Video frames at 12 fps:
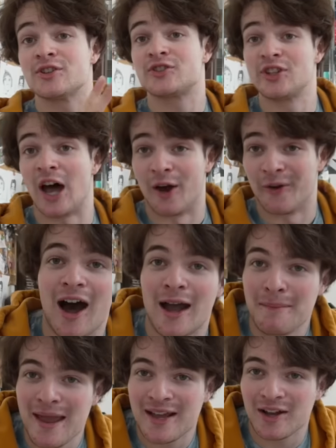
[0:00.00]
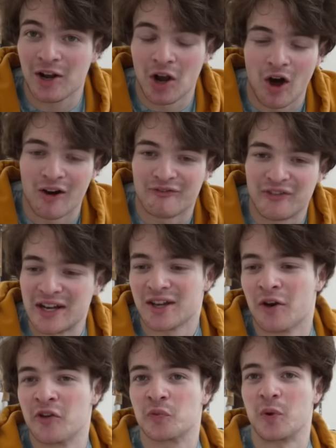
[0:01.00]
So, I make a lot of
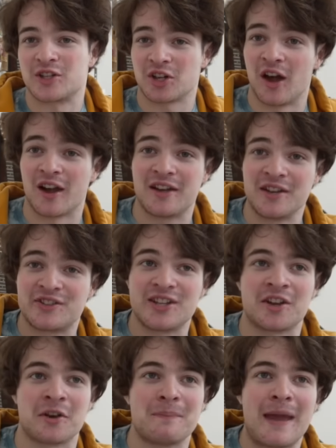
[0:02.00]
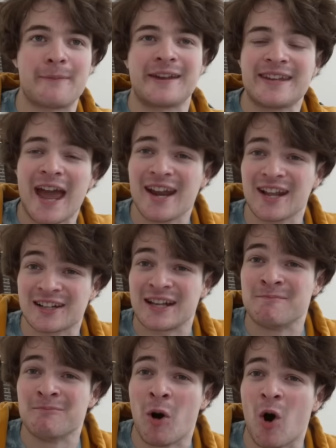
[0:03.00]
videos which are considered maybe technically
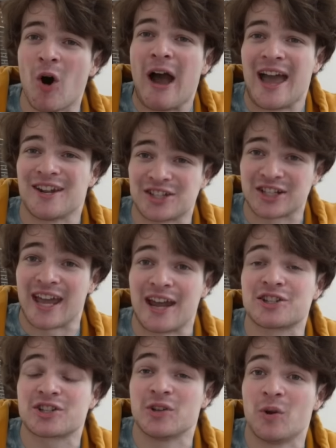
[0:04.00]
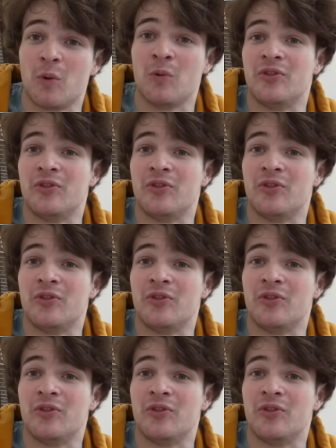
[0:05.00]
more educational